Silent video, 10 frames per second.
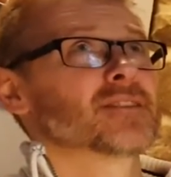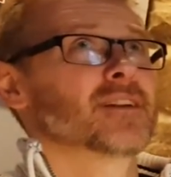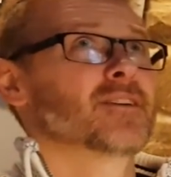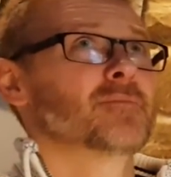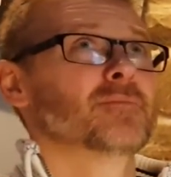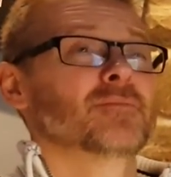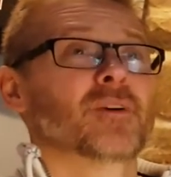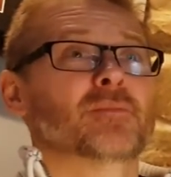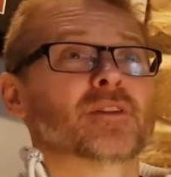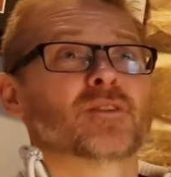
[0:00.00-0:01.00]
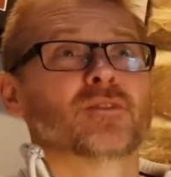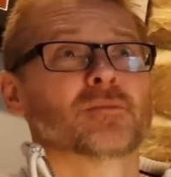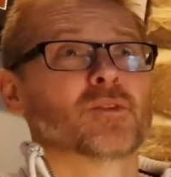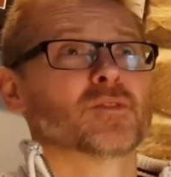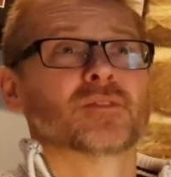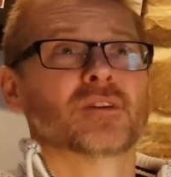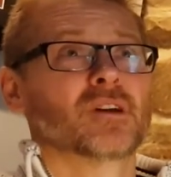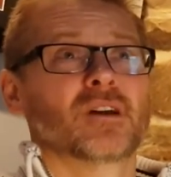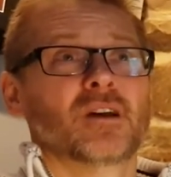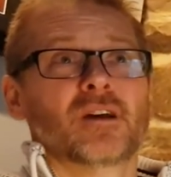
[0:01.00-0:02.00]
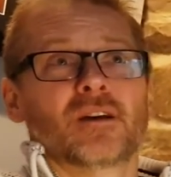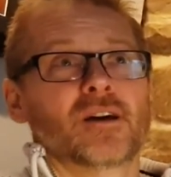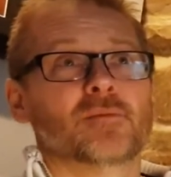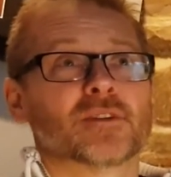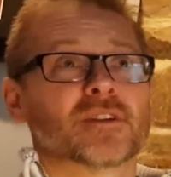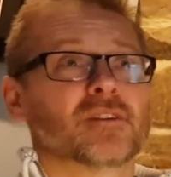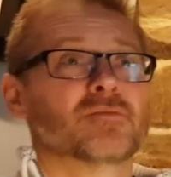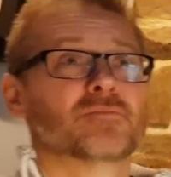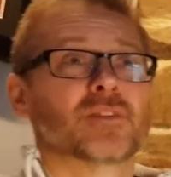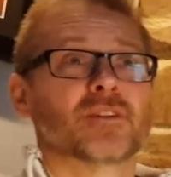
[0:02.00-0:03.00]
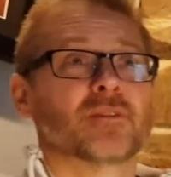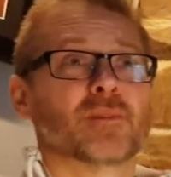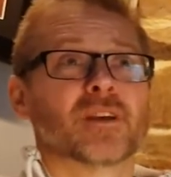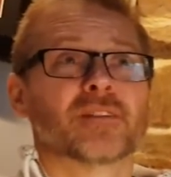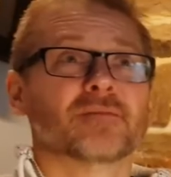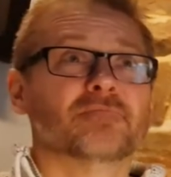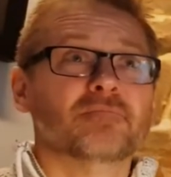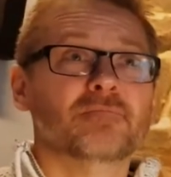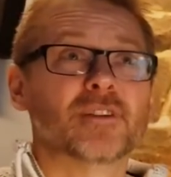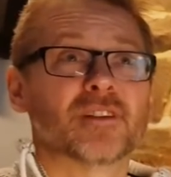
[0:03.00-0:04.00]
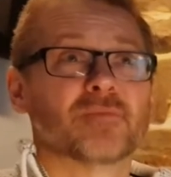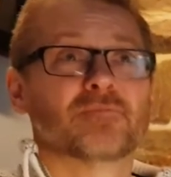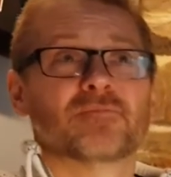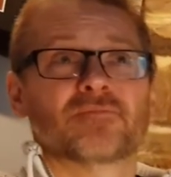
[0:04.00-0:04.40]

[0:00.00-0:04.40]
So now I've been told I'm as safe. You know, I'm like Mr.